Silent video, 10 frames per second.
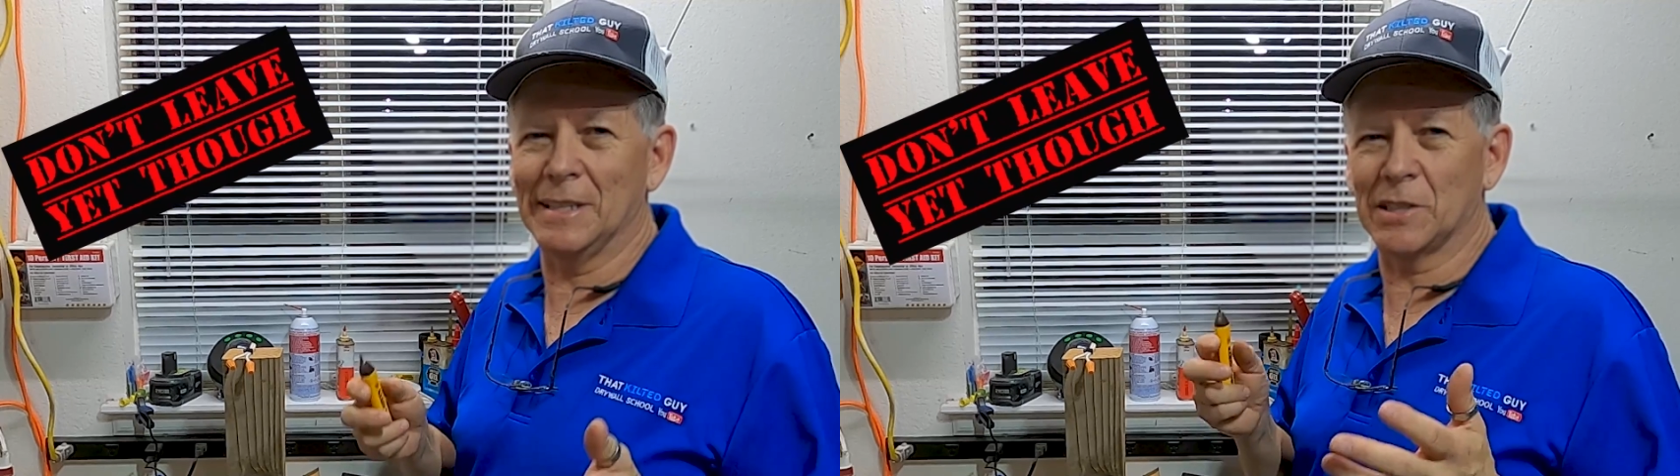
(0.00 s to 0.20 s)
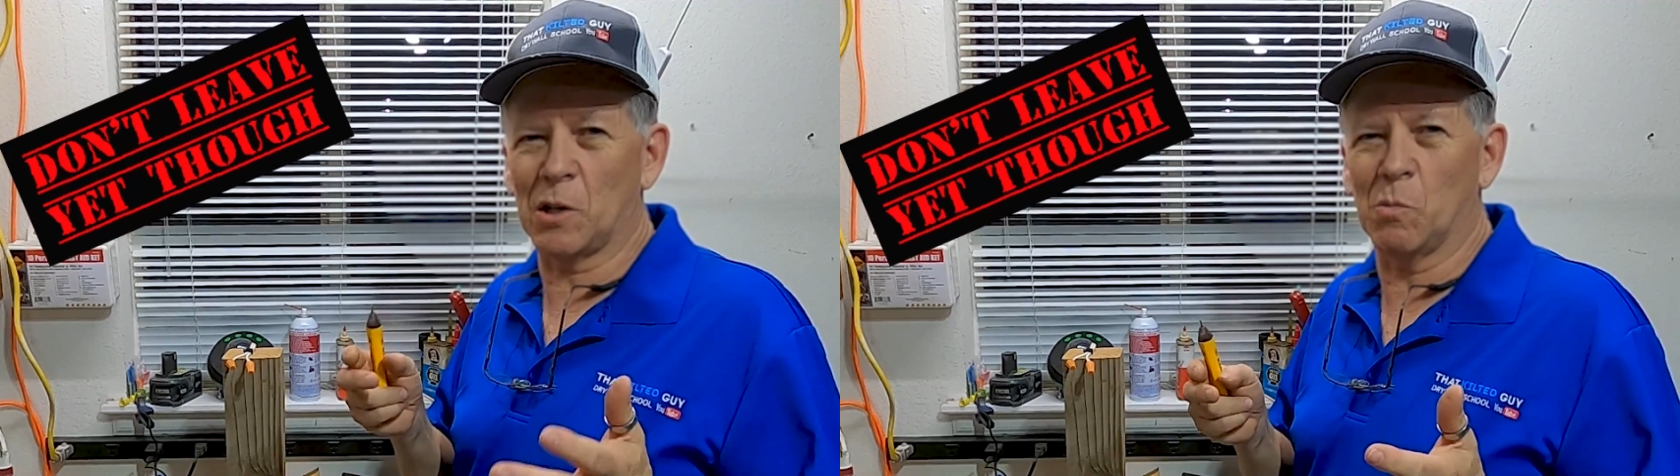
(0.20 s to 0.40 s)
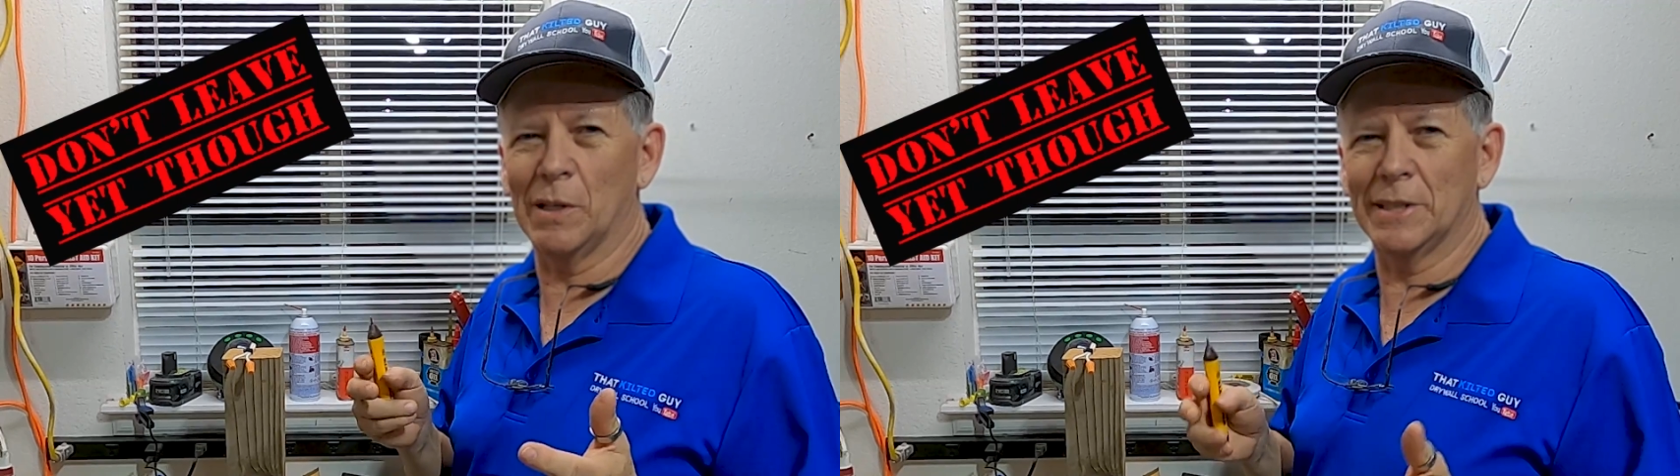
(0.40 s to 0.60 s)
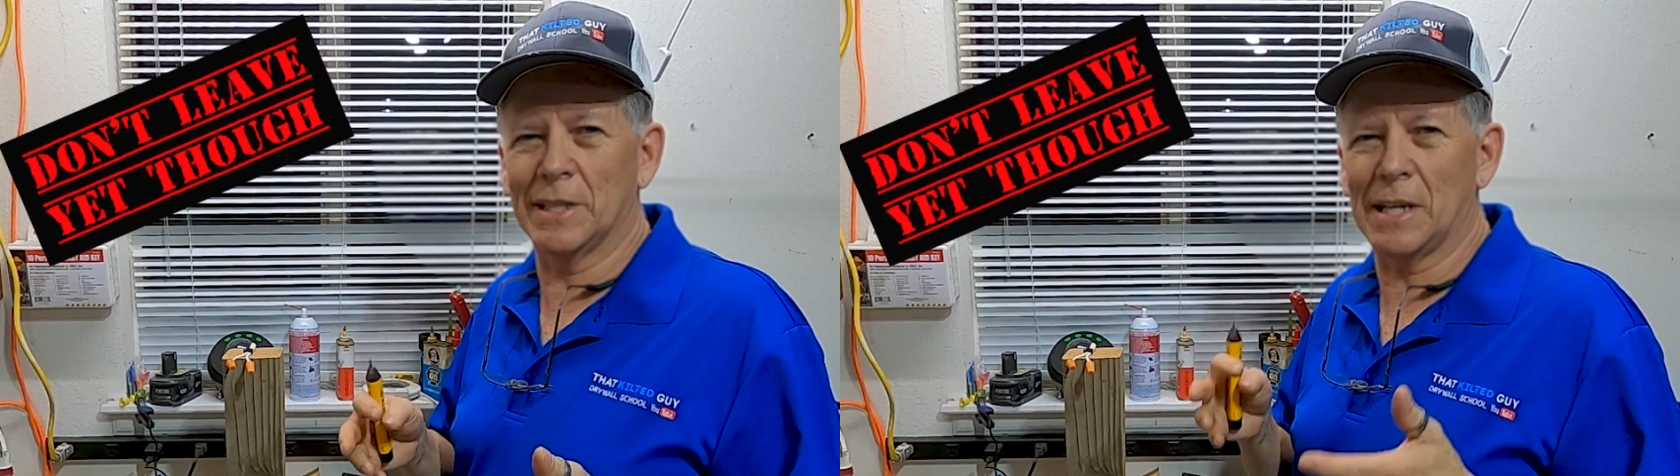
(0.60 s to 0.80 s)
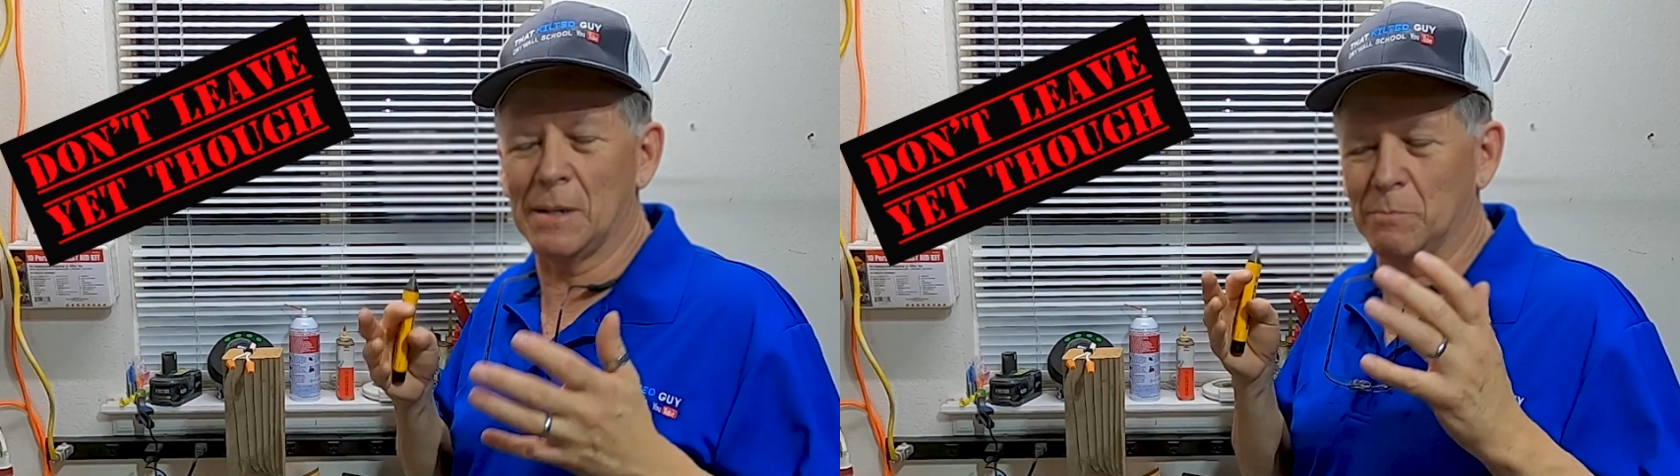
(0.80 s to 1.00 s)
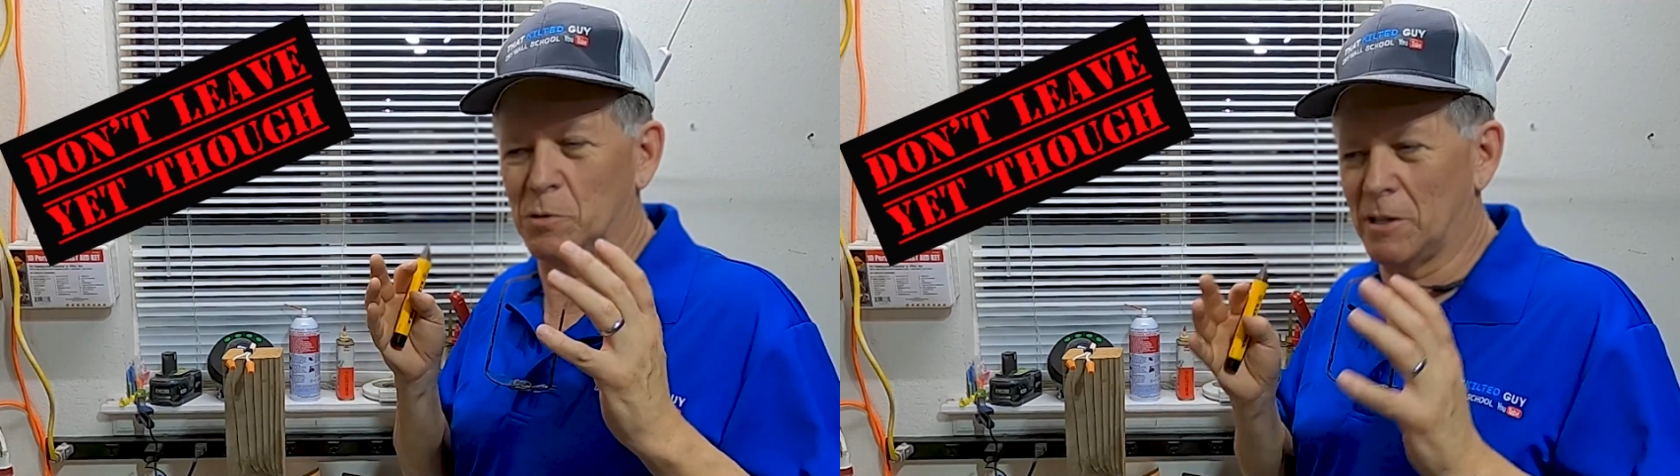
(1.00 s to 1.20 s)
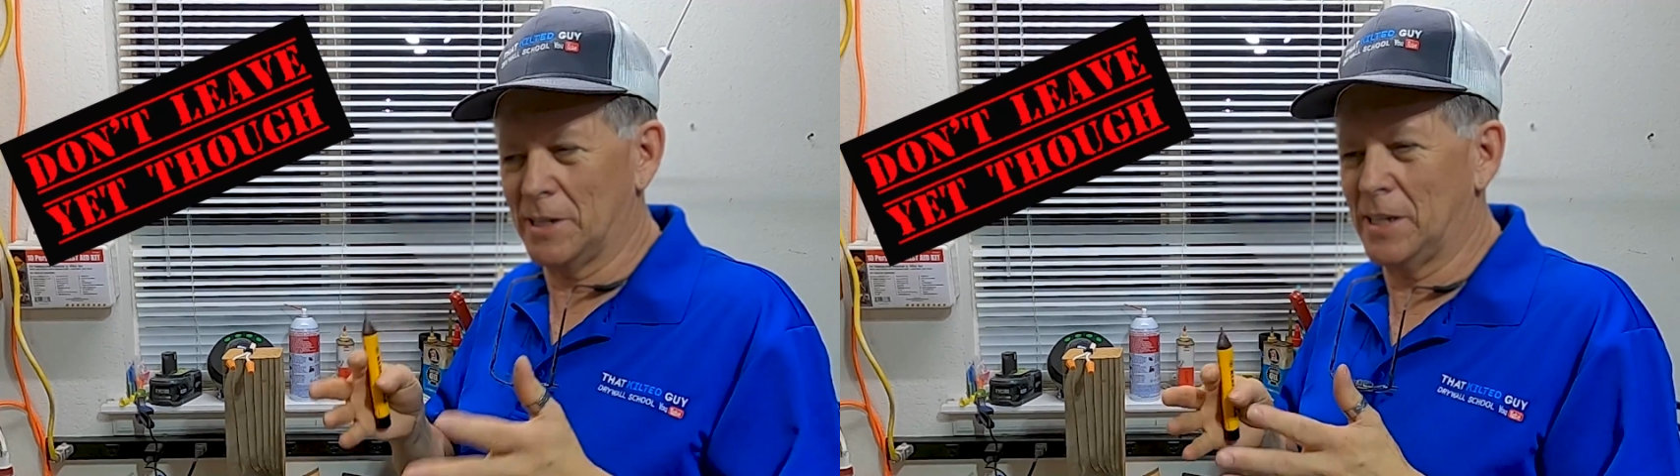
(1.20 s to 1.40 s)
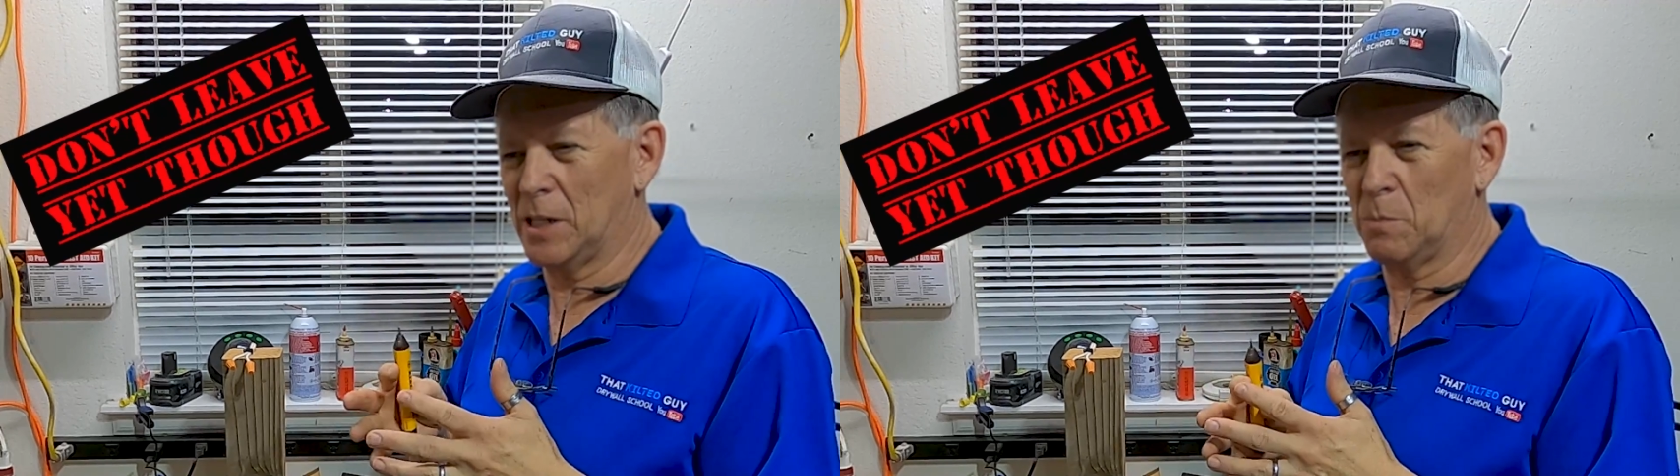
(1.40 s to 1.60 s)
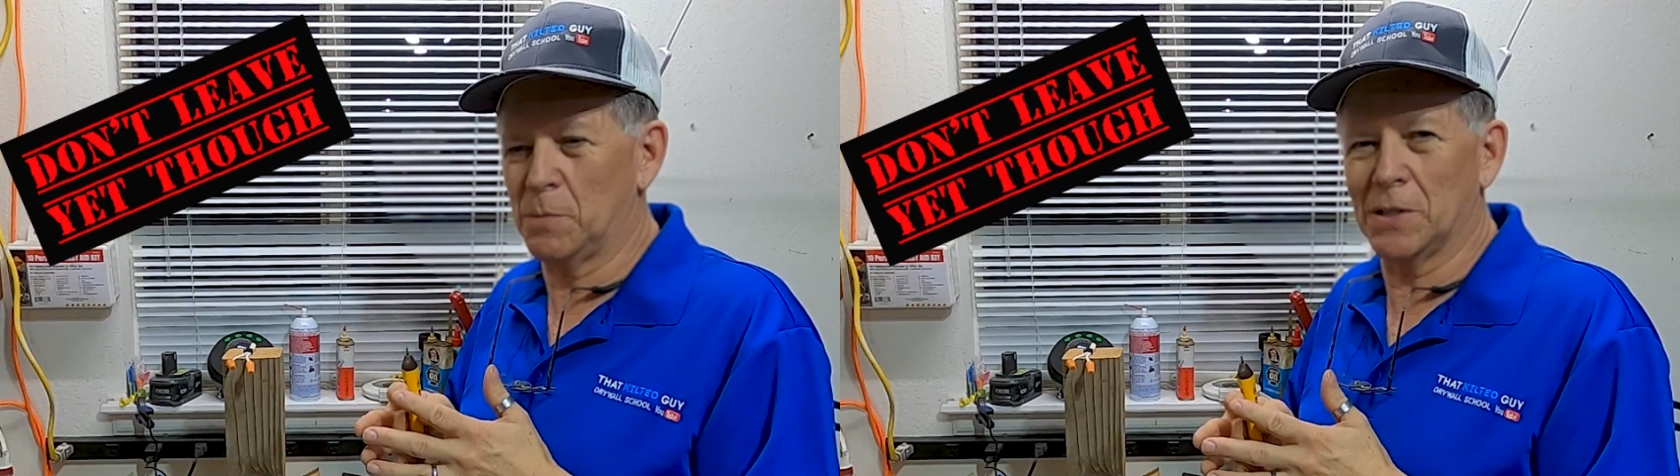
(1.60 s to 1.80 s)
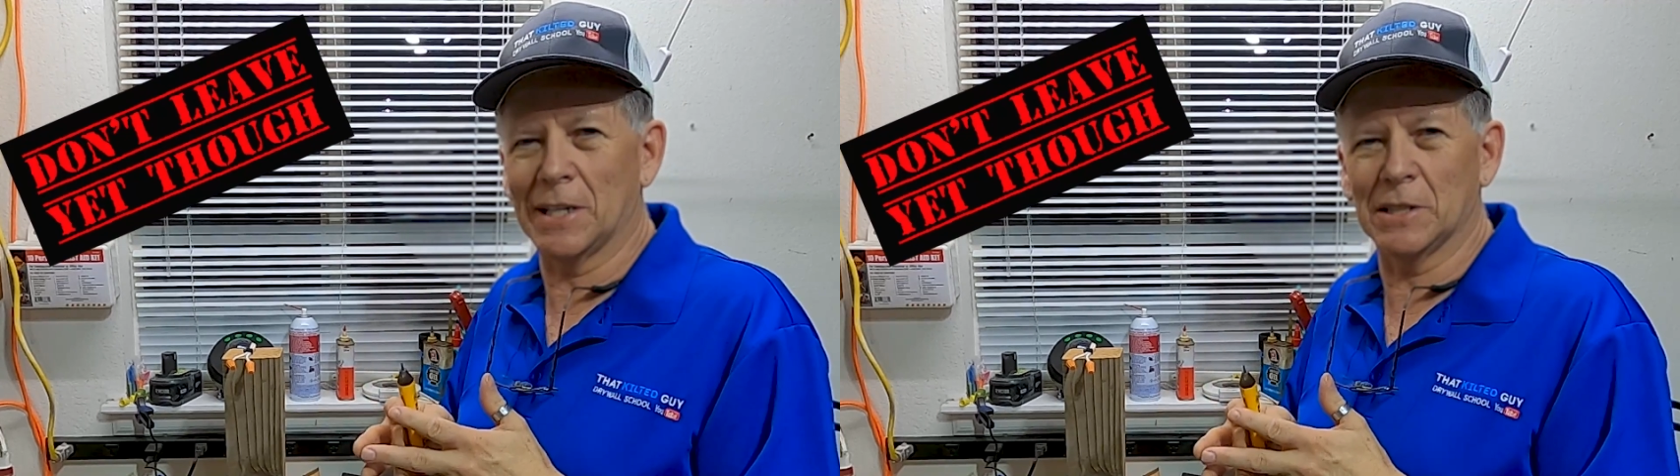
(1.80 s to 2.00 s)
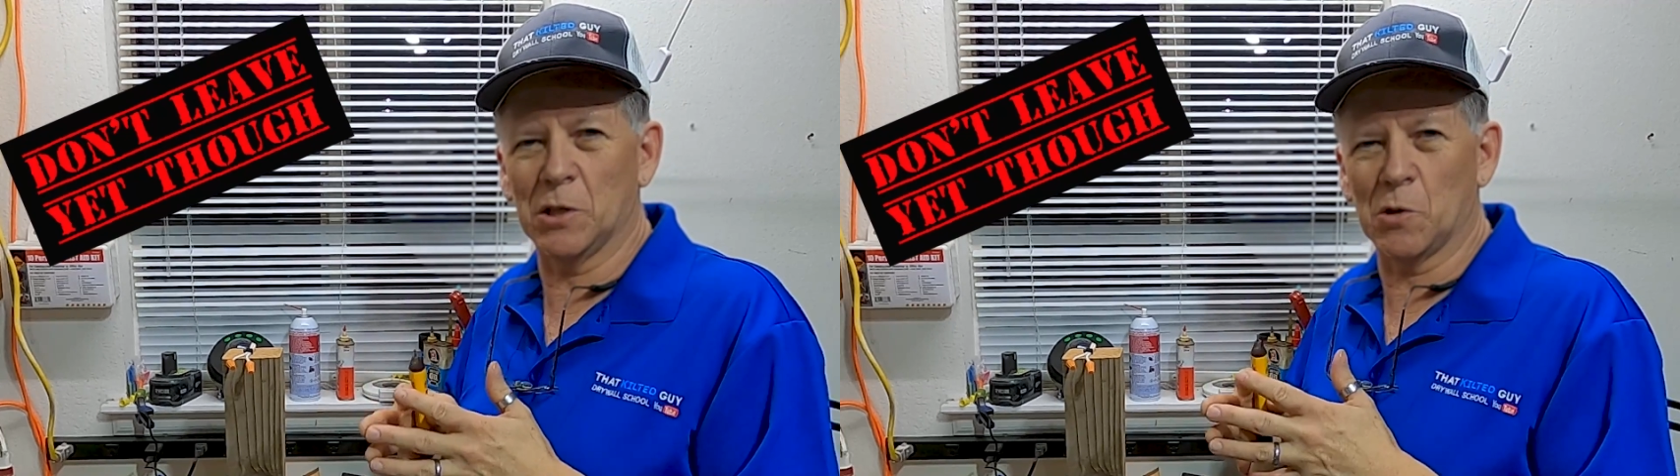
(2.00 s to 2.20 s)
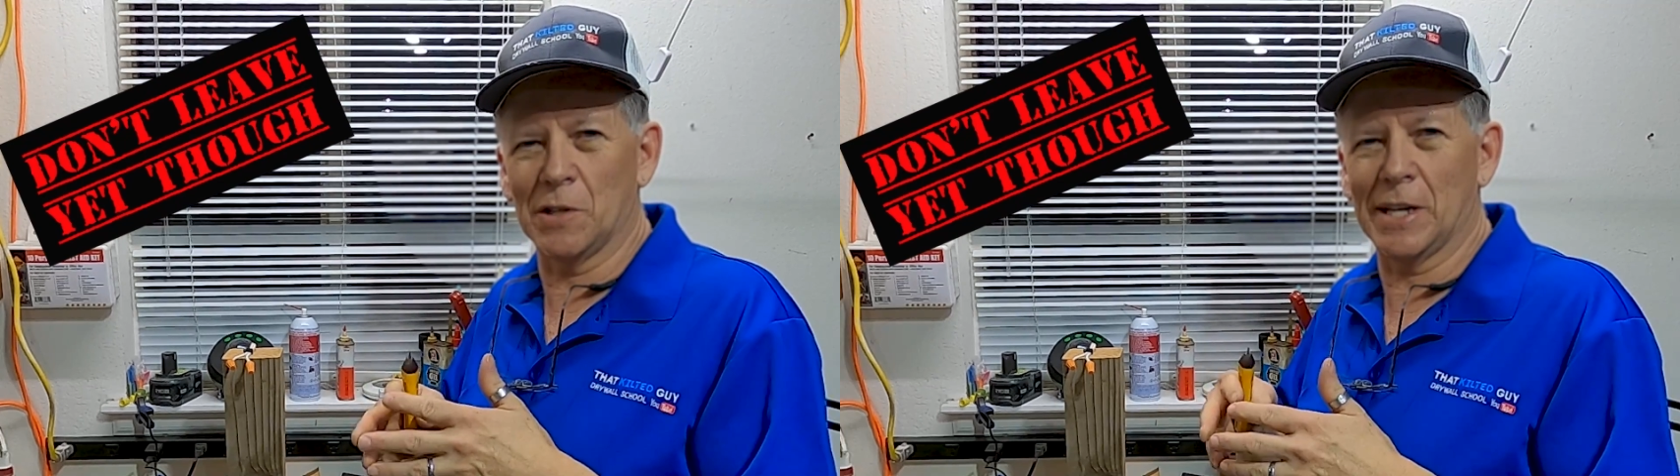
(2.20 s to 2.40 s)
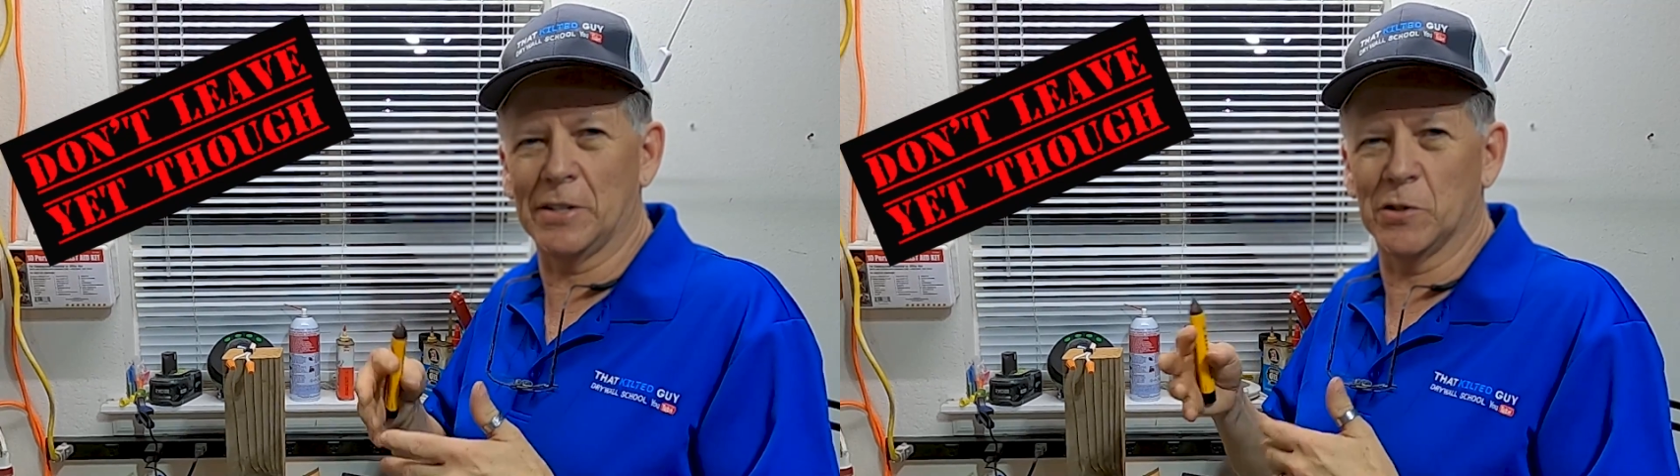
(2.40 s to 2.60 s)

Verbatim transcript: As always, I'm trying to help you guys learn how to